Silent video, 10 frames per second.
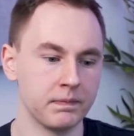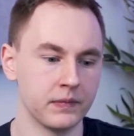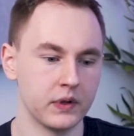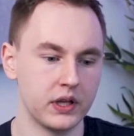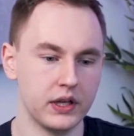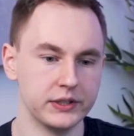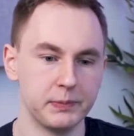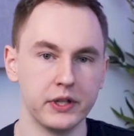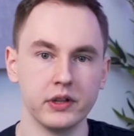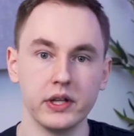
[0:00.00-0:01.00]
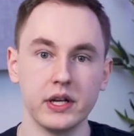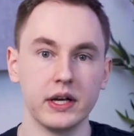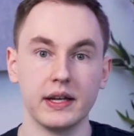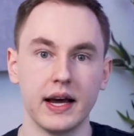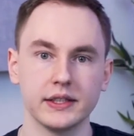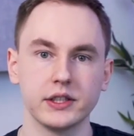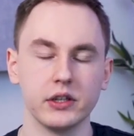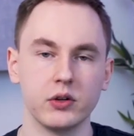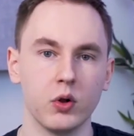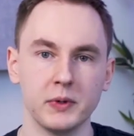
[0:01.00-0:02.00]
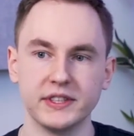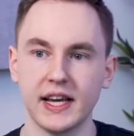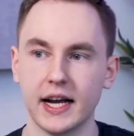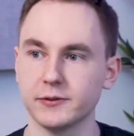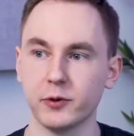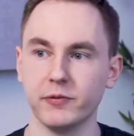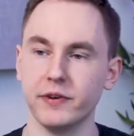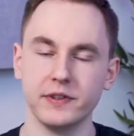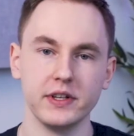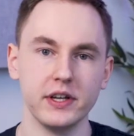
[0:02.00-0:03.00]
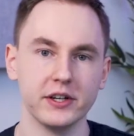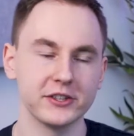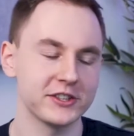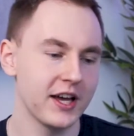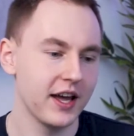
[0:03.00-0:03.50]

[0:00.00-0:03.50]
he's been leading a desk at Goldman Sachs for 15 years,